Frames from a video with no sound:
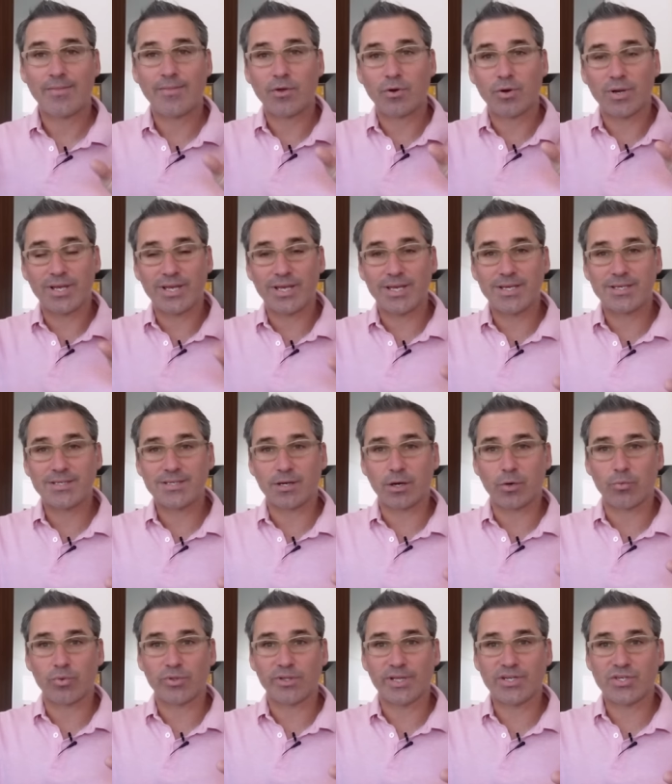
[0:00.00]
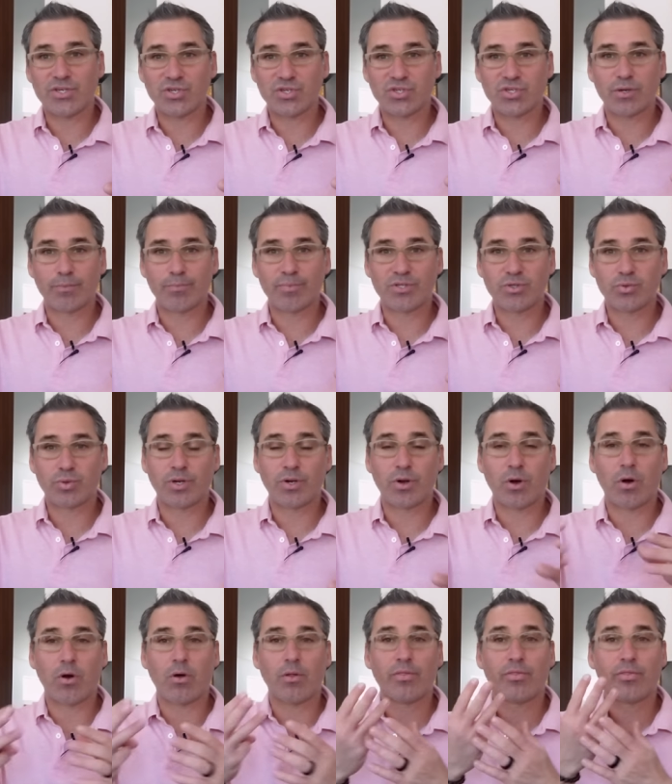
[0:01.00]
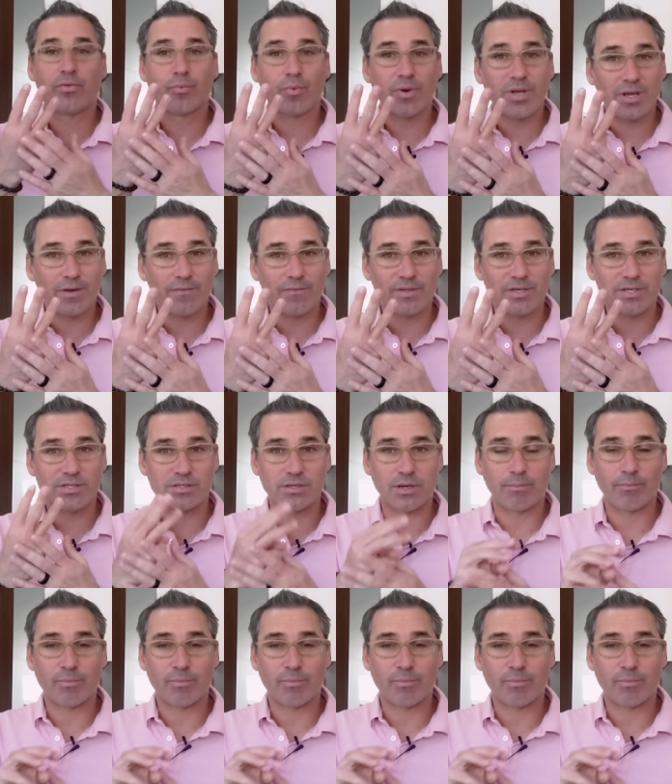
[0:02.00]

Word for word: And there is a relationship between all 3 of these